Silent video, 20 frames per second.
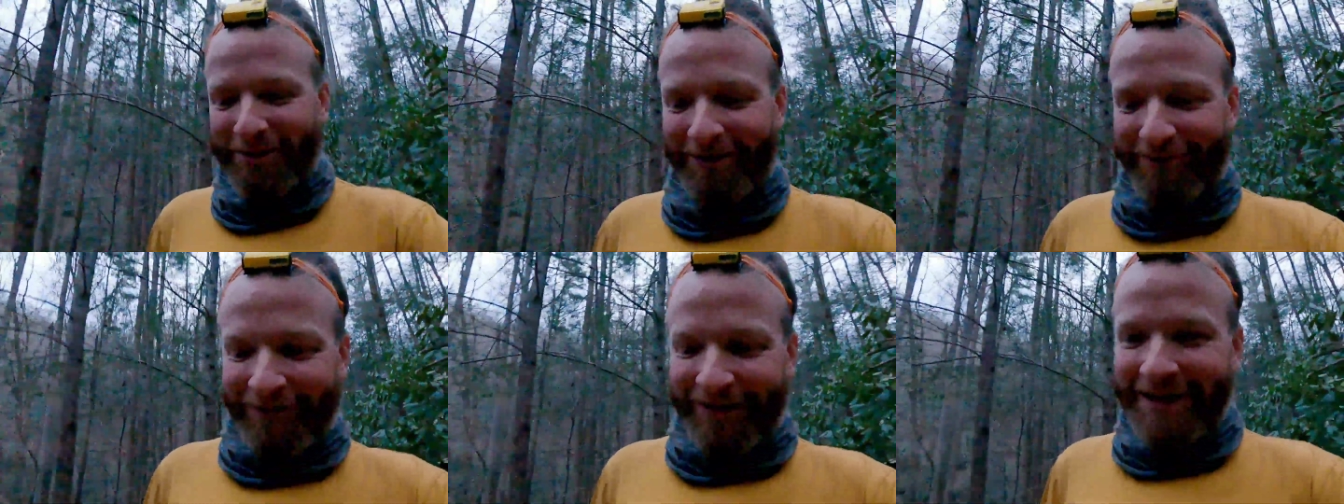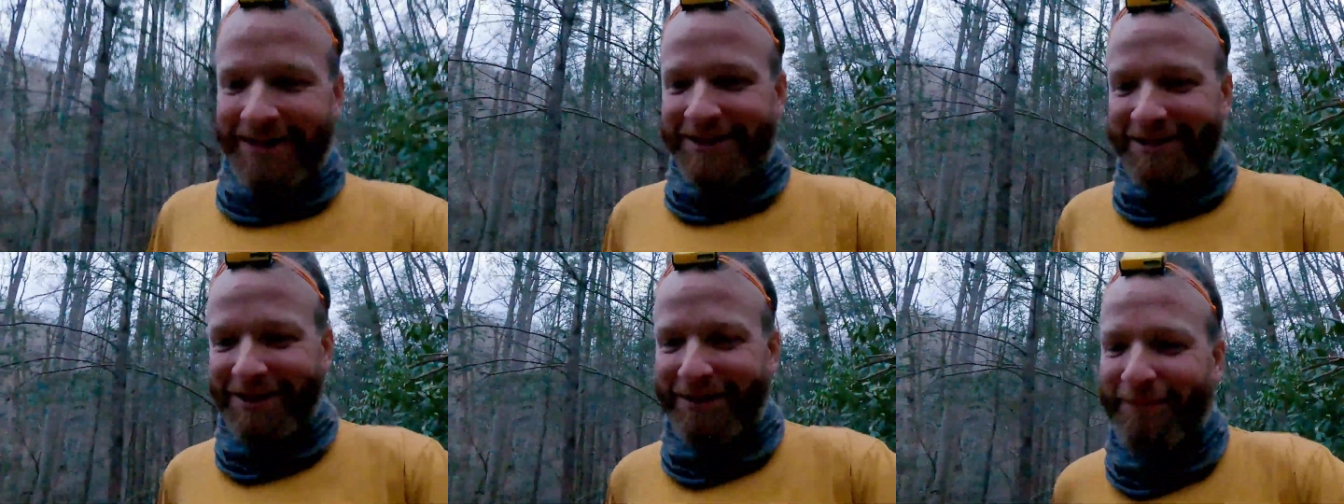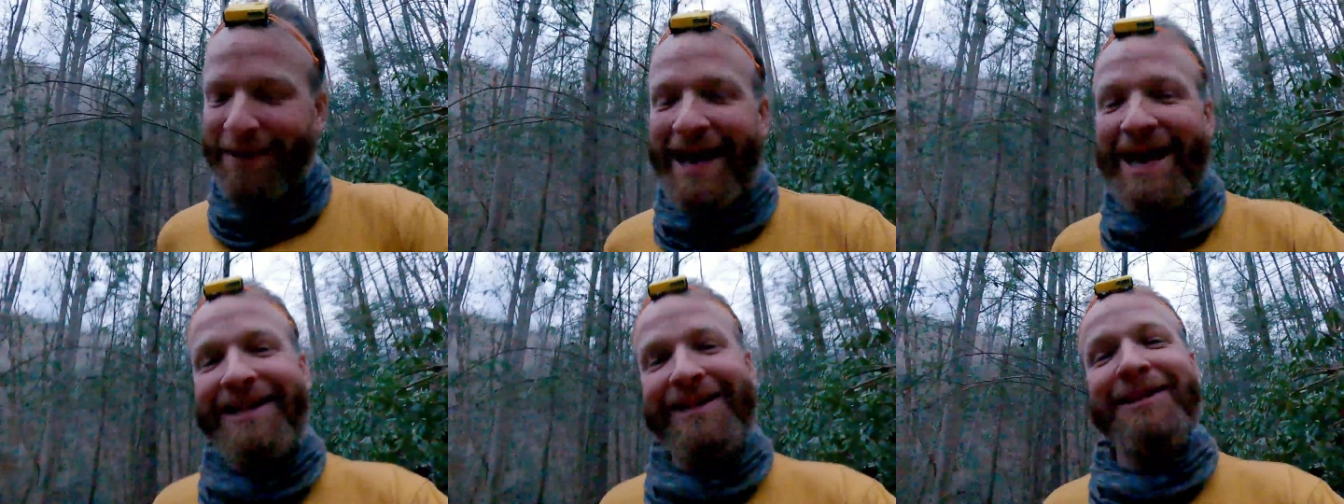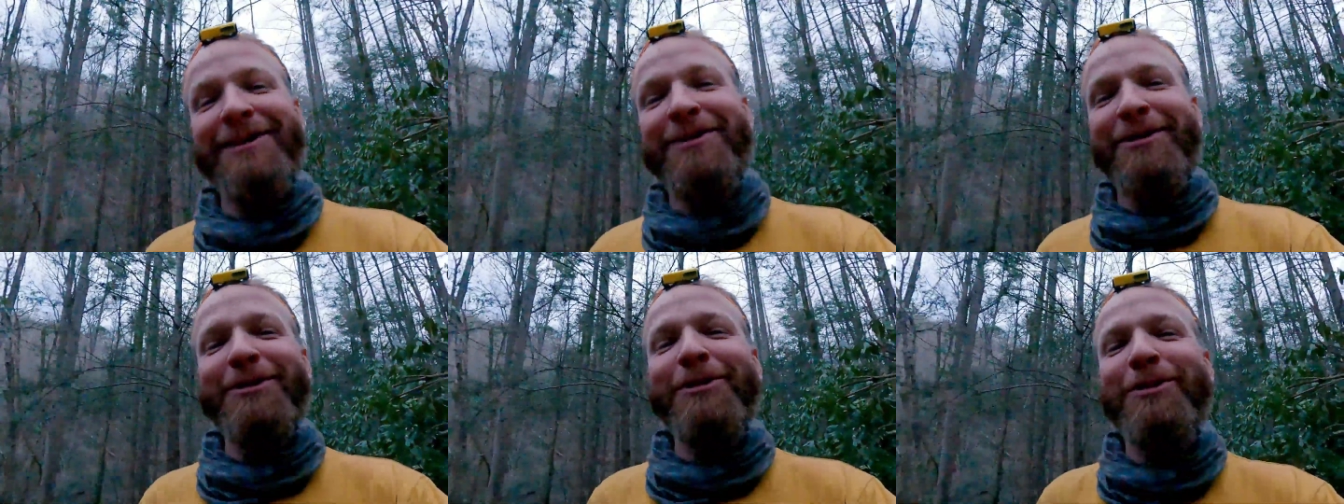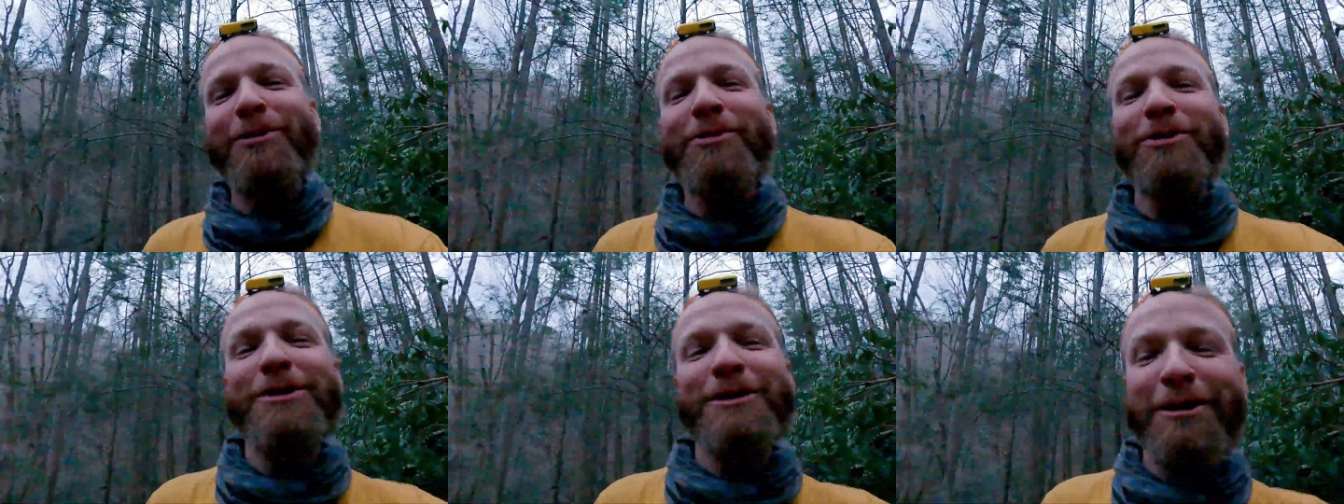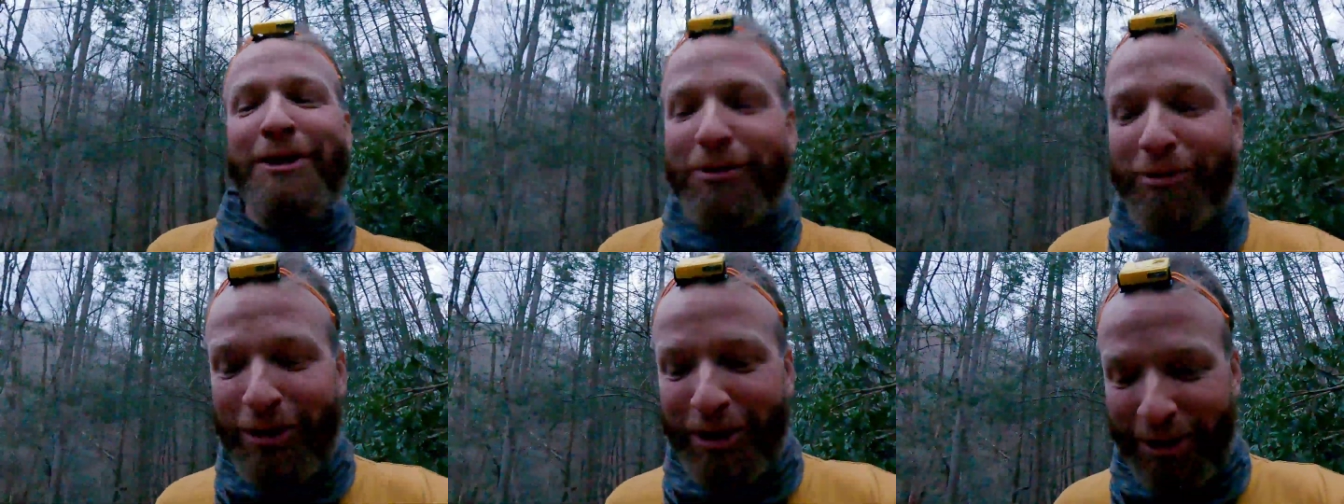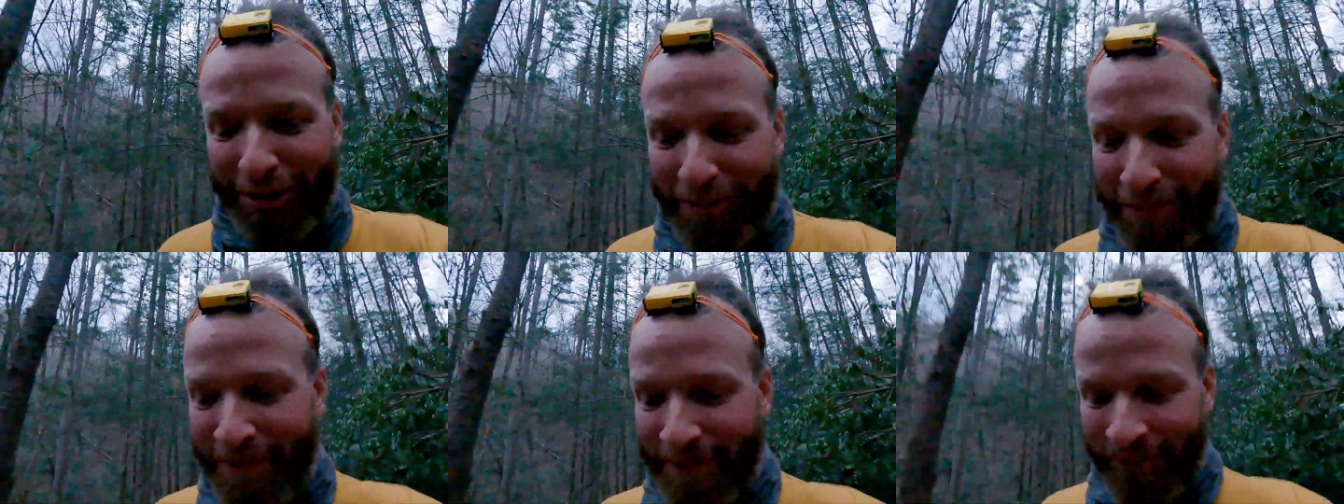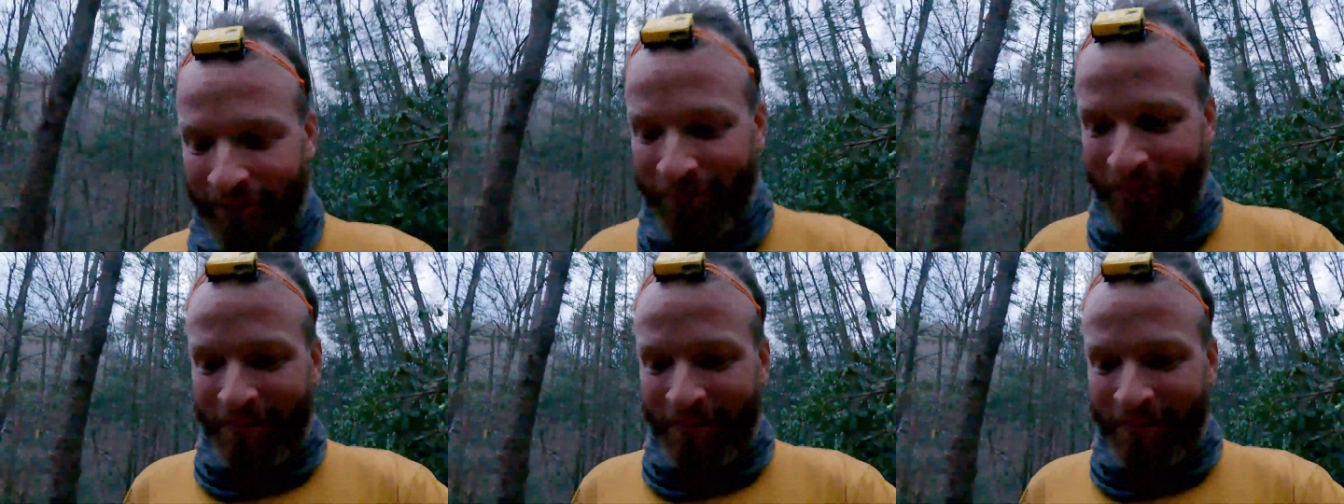you can find him at Little Lord Ludo.